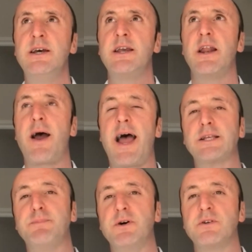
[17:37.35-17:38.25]
you know, house
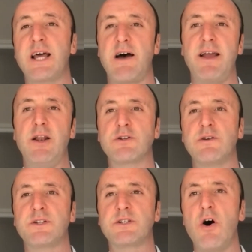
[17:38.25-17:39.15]
builders have a lot
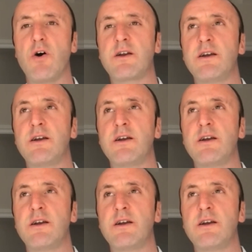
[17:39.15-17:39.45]
of stock,